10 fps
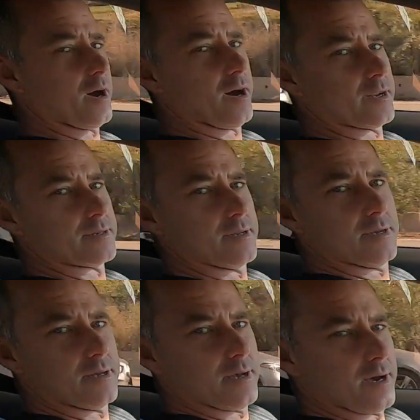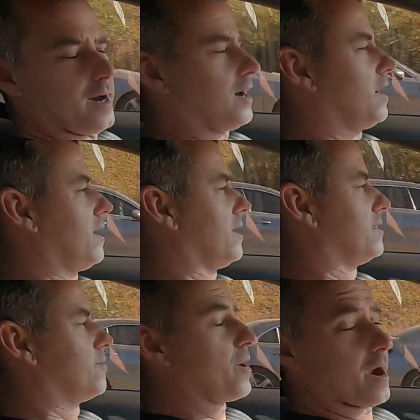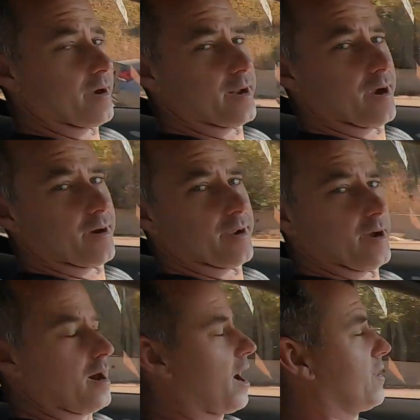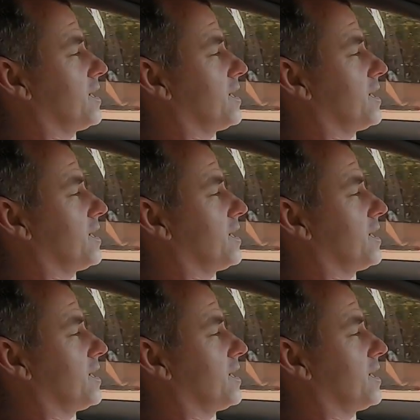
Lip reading: on in the bearing area. I